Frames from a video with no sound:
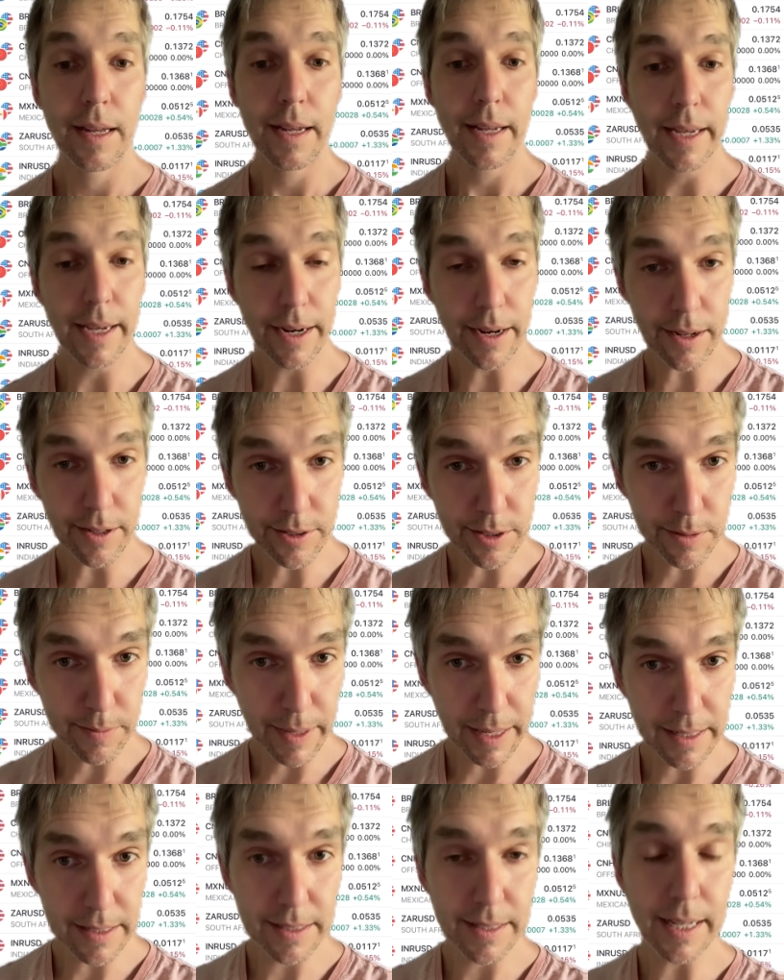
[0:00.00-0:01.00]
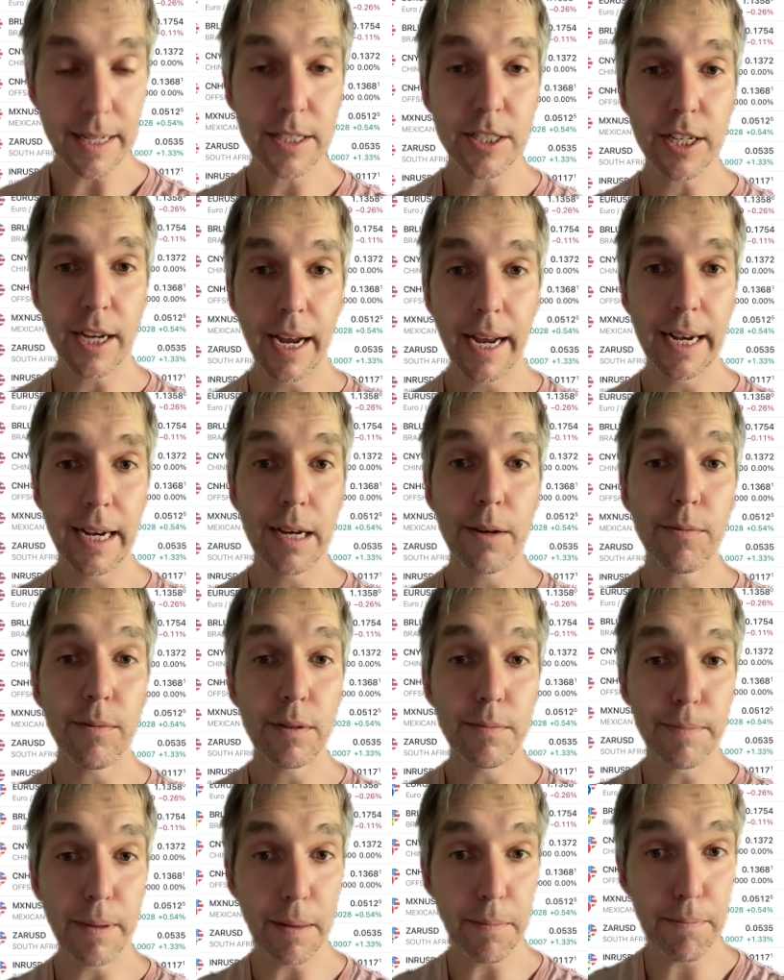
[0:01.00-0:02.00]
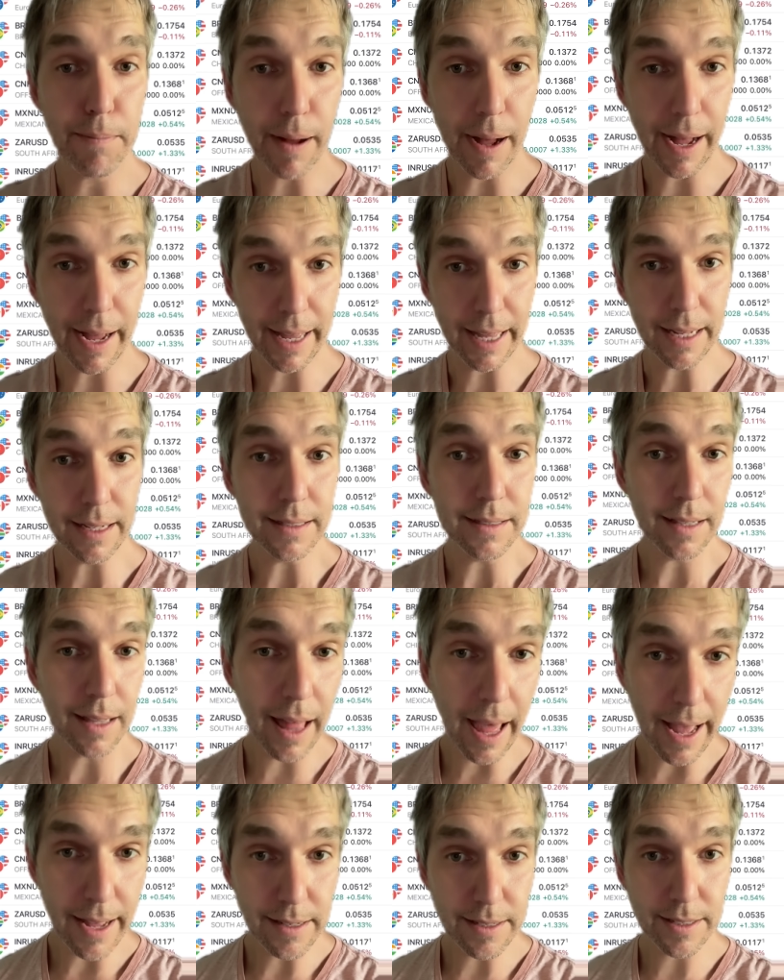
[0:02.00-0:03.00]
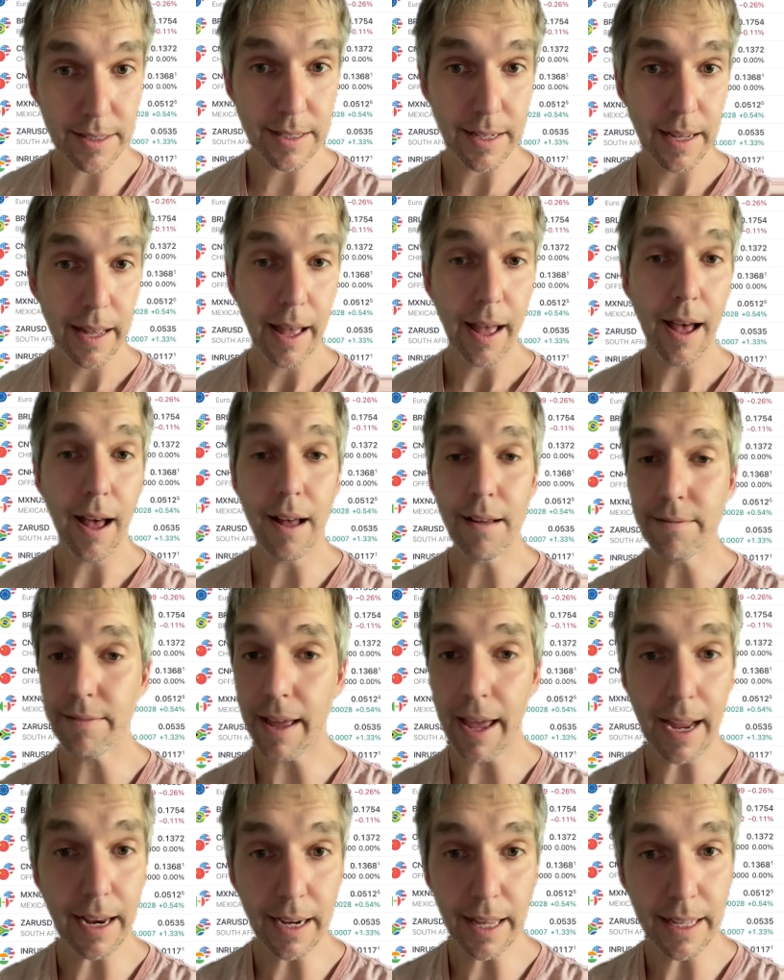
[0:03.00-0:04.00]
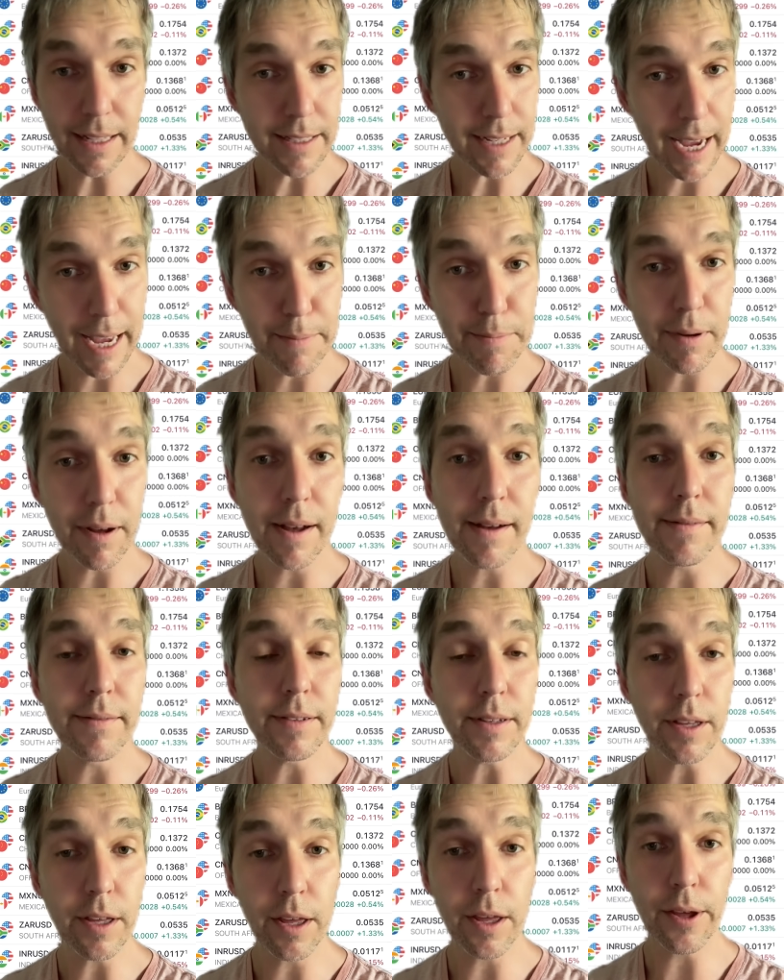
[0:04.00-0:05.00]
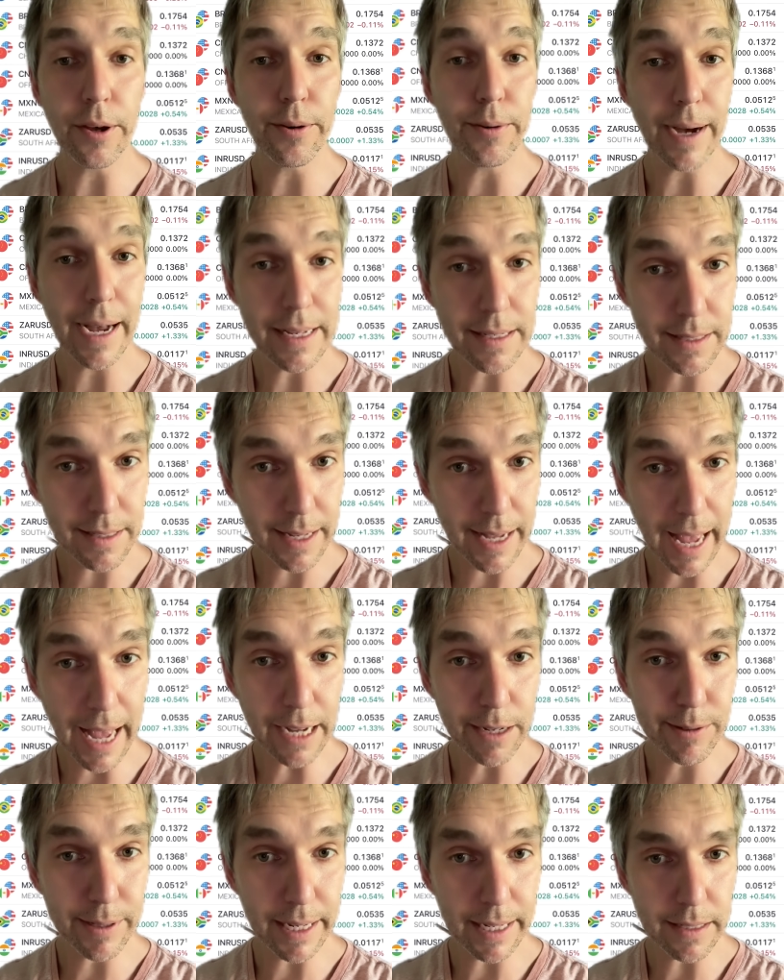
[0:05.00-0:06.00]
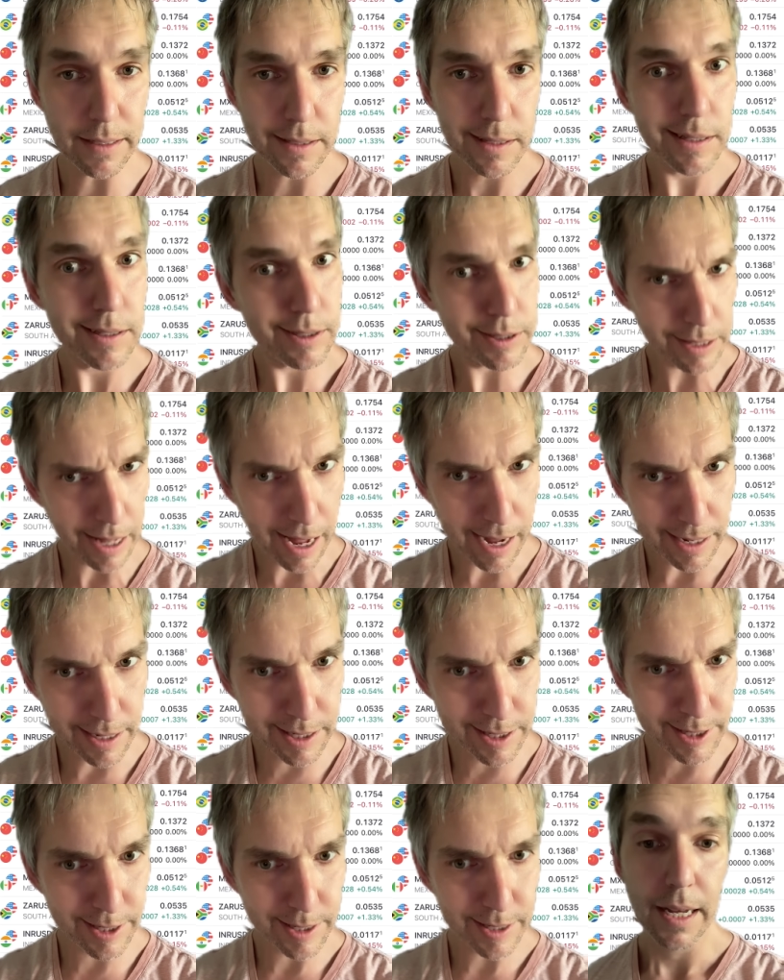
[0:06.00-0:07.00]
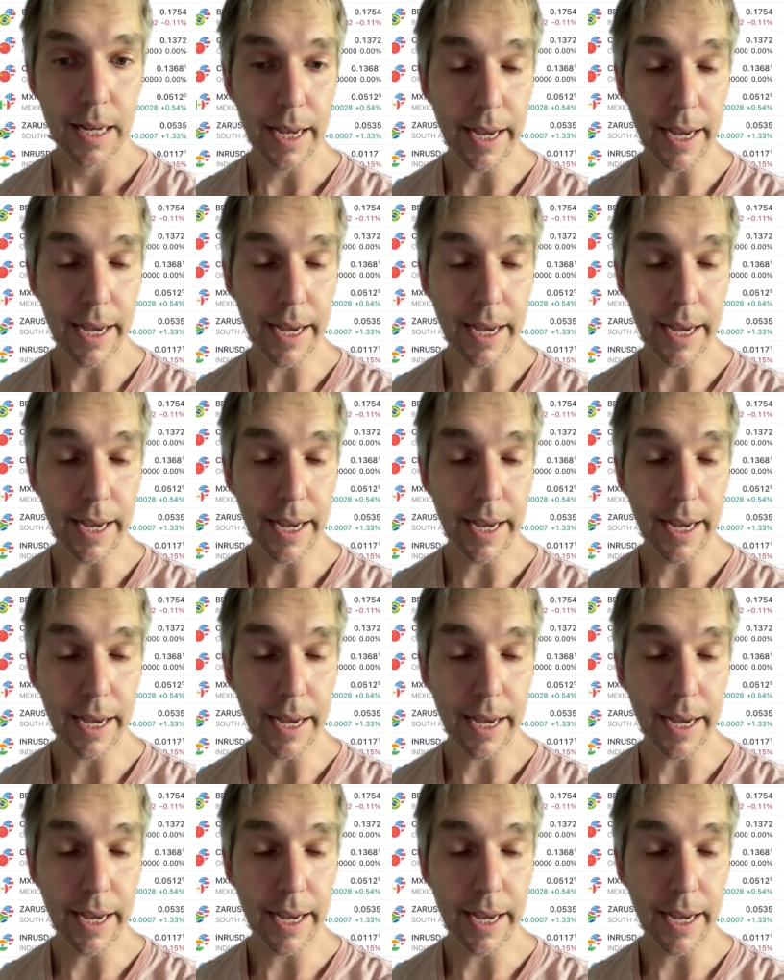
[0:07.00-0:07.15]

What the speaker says: It also means that China will be buying less of any type of US equities, stocks.